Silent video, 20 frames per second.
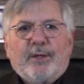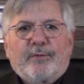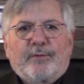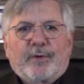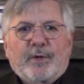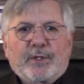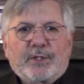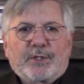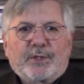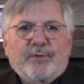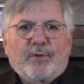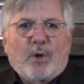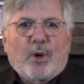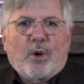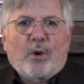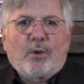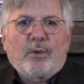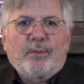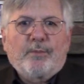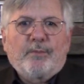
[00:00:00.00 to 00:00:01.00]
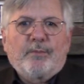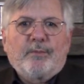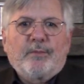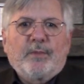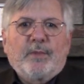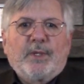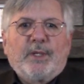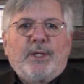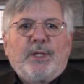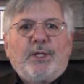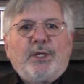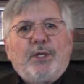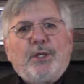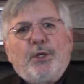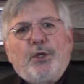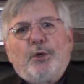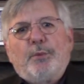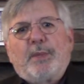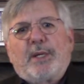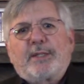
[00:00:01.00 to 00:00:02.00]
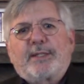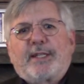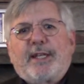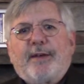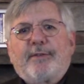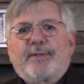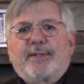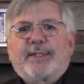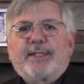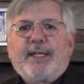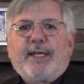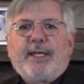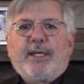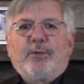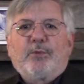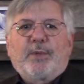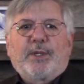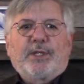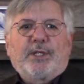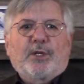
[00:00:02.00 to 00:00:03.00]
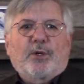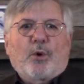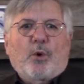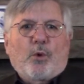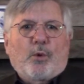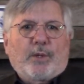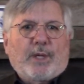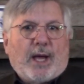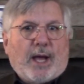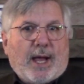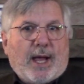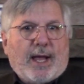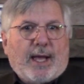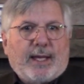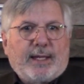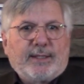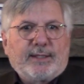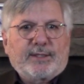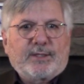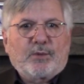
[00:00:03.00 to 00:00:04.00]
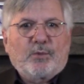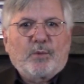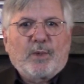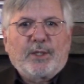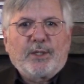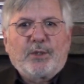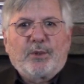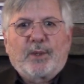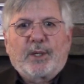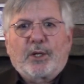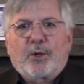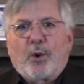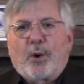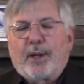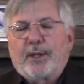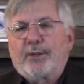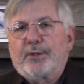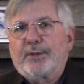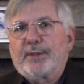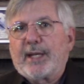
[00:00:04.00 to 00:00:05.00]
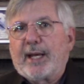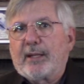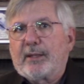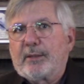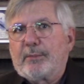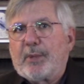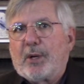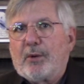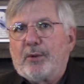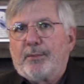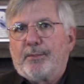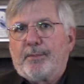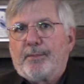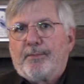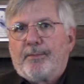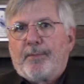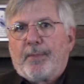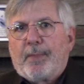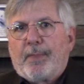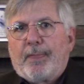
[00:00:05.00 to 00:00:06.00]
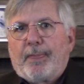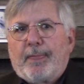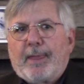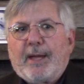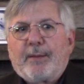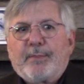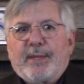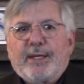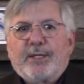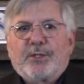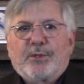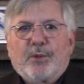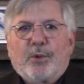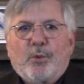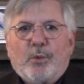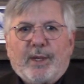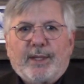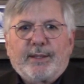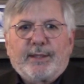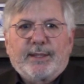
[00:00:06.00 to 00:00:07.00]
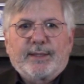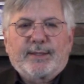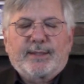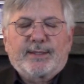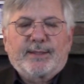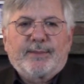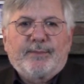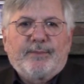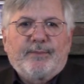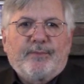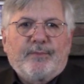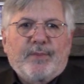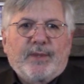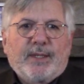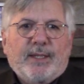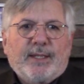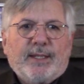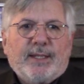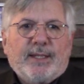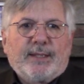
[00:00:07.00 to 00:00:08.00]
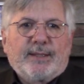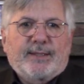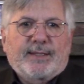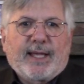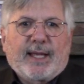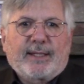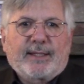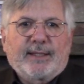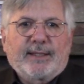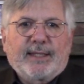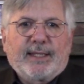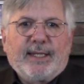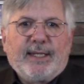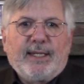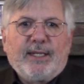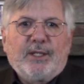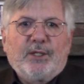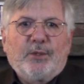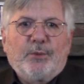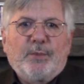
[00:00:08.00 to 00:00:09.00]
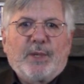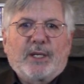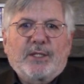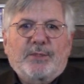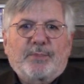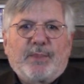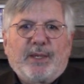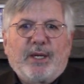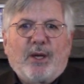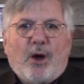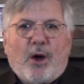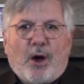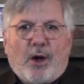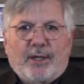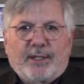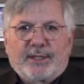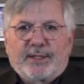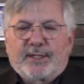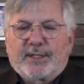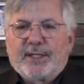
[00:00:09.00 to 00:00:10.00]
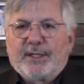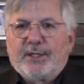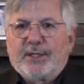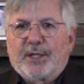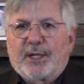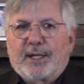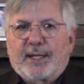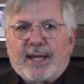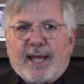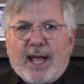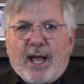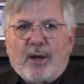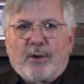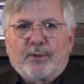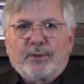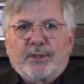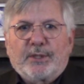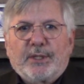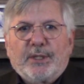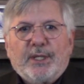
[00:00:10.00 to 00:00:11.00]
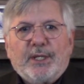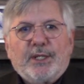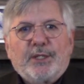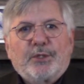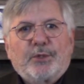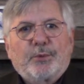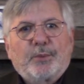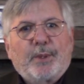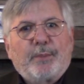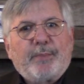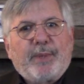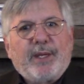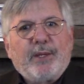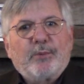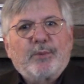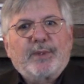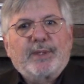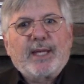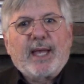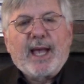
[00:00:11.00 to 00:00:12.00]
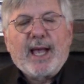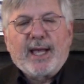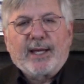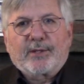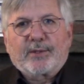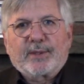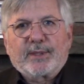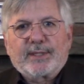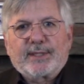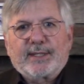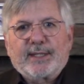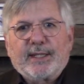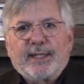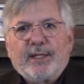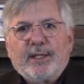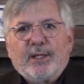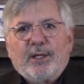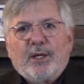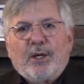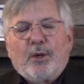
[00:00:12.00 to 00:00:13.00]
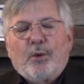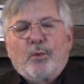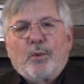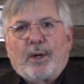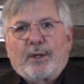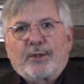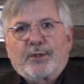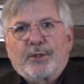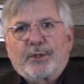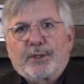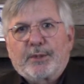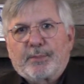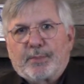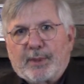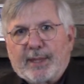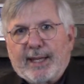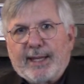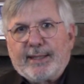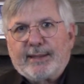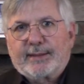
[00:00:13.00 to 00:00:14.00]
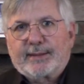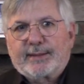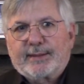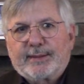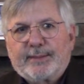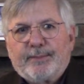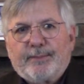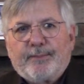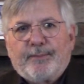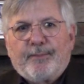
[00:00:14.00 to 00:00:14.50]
First of all, you must have seen with your own eyes what you are going to tell about. That makes you a witness. Secondly, you must be honest in your account to repeat with accuracy what took place.